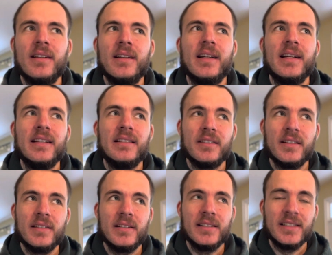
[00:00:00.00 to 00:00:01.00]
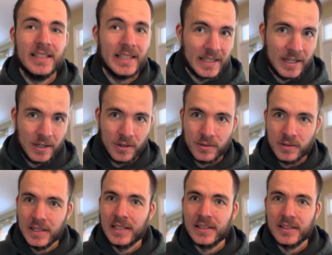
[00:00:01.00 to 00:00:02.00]
and seek out
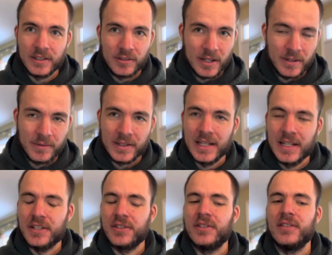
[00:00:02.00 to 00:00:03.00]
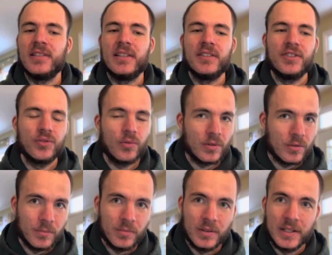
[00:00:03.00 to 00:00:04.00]
instant gratifications and
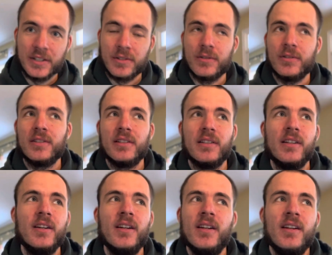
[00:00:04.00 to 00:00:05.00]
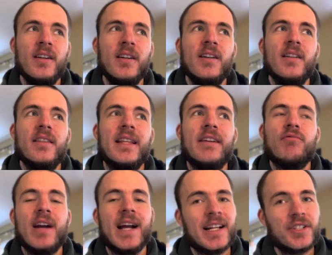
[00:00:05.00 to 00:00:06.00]
short-term pleasures. And they
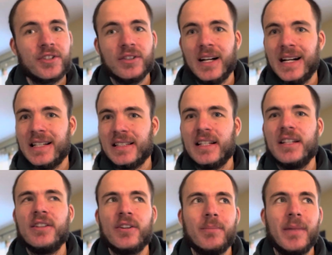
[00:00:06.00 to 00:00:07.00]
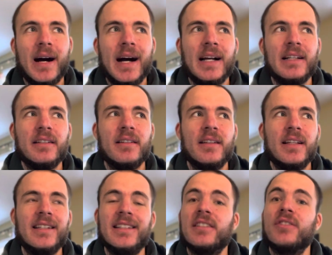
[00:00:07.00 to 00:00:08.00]
rationalize in their mind
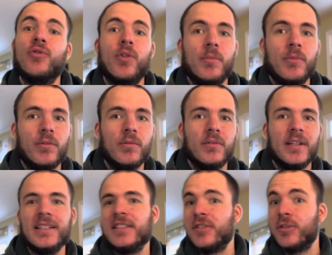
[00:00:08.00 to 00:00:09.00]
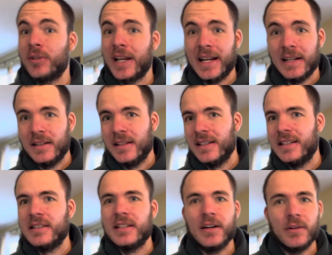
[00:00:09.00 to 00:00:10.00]
that it's normal, that it's okay, that
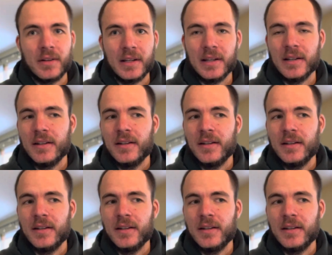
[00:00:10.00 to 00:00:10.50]
it's healthy.